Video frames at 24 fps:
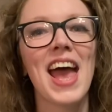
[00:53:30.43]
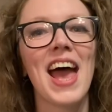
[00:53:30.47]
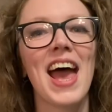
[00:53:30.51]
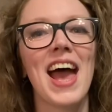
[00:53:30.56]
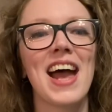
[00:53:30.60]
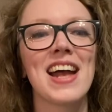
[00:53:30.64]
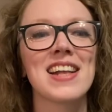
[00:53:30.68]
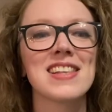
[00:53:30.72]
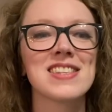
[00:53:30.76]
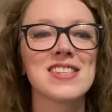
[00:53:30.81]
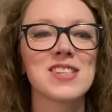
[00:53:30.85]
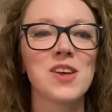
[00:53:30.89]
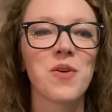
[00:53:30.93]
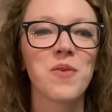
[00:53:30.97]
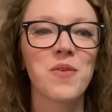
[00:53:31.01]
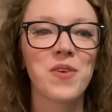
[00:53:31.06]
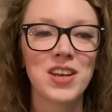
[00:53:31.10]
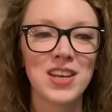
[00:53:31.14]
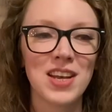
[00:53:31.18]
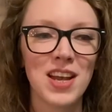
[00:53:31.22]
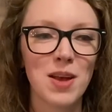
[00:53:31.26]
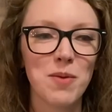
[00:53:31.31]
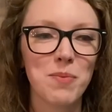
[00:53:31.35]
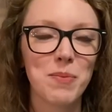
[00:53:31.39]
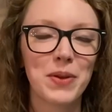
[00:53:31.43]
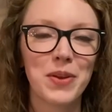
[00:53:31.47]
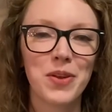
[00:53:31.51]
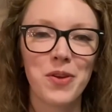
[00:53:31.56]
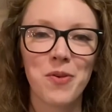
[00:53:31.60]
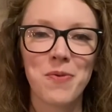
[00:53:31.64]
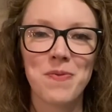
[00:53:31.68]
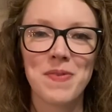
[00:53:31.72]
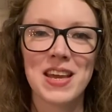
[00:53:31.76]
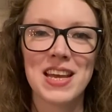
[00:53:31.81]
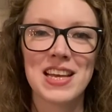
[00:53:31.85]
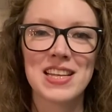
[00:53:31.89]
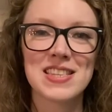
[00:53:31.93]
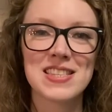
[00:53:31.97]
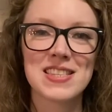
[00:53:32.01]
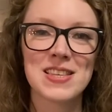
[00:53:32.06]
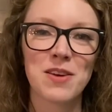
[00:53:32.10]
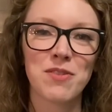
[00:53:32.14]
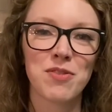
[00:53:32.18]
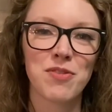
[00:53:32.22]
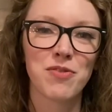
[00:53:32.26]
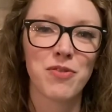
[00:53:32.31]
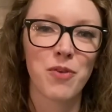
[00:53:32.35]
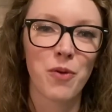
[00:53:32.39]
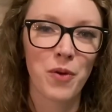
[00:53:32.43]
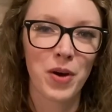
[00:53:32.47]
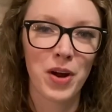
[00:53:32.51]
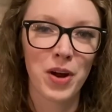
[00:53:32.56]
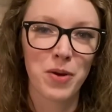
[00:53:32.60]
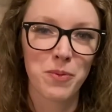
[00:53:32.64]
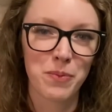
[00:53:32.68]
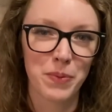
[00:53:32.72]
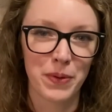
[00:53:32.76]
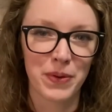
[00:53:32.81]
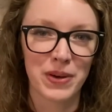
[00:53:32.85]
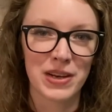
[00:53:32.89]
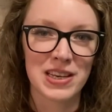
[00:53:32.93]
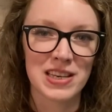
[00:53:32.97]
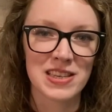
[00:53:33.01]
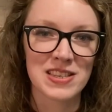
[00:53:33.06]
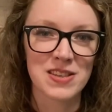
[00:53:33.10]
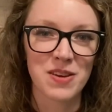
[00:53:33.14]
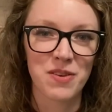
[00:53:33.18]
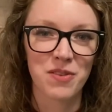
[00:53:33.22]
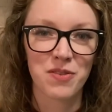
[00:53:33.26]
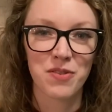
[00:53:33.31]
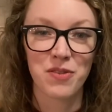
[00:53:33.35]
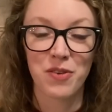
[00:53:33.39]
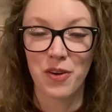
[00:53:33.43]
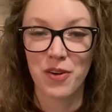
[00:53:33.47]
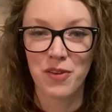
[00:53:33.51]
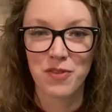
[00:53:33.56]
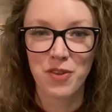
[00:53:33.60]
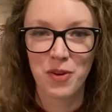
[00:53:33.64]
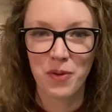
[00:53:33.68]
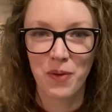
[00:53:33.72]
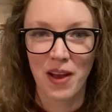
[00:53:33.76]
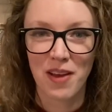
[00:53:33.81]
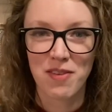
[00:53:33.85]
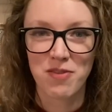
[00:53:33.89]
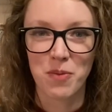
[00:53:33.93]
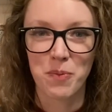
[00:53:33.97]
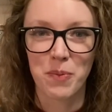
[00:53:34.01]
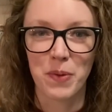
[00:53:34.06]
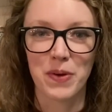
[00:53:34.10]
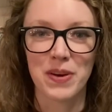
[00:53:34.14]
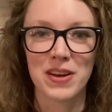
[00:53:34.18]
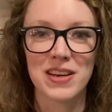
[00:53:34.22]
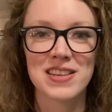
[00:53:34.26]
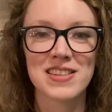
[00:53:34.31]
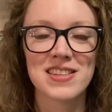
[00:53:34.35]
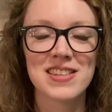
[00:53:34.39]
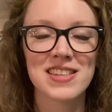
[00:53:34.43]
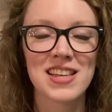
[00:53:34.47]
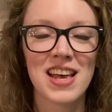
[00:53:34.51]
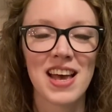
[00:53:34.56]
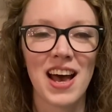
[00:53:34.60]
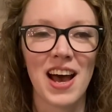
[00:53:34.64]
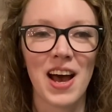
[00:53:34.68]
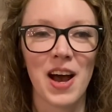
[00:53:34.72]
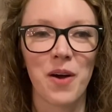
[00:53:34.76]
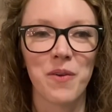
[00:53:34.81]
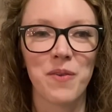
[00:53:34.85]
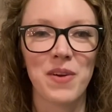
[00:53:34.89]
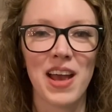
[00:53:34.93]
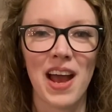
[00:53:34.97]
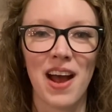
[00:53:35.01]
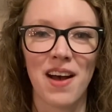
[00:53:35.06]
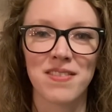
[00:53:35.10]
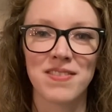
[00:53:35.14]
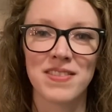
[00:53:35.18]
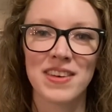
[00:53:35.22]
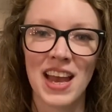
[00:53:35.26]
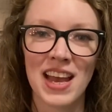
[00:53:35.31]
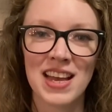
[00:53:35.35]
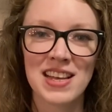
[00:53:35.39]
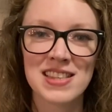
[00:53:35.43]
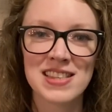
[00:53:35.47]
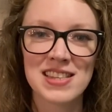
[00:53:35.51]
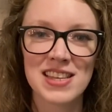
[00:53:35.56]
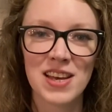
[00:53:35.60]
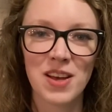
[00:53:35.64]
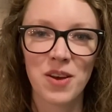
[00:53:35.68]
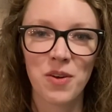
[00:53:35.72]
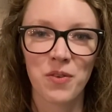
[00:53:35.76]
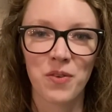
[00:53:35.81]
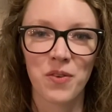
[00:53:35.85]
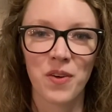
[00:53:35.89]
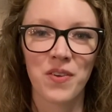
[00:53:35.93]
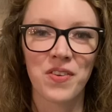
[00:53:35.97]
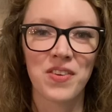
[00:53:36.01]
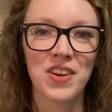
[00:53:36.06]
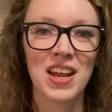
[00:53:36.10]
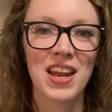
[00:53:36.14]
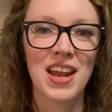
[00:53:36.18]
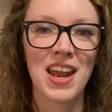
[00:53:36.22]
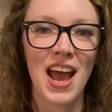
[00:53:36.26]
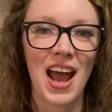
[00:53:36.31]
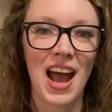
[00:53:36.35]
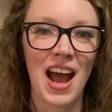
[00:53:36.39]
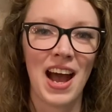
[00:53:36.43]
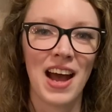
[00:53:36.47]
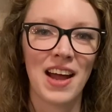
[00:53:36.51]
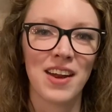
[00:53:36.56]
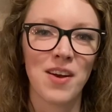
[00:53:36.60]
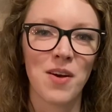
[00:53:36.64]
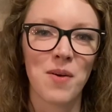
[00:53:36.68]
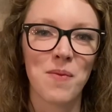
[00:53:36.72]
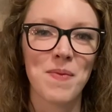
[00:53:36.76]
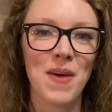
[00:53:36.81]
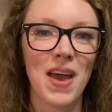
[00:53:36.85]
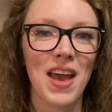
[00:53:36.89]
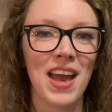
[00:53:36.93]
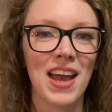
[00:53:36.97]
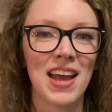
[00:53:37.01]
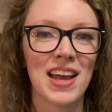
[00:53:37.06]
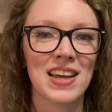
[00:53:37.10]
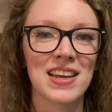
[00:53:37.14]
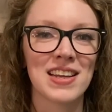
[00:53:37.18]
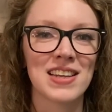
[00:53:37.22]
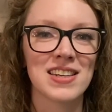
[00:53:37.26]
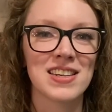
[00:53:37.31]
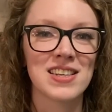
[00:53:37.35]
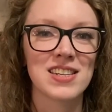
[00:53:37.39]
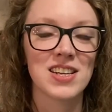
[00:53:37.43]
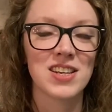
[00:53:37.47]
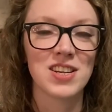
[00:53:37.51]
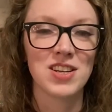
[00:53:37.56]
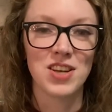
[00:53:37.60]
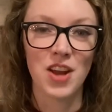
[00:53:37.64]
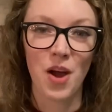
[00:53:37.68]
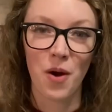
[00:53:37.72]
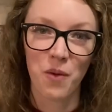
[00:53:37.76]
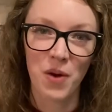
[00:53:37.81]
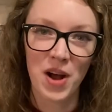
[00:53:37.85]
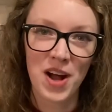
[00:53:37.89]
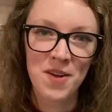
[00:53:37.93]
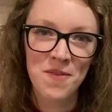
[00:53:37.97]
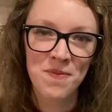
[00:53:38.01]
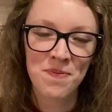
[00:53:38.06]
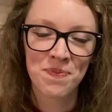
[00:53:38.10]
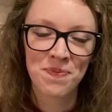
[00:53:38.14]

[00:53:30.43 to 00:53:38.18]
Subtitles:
And so one day Blue meets 4 boys, 4 of the Raven Boys. We have Gainsey, Ronan, Adam, and Noah,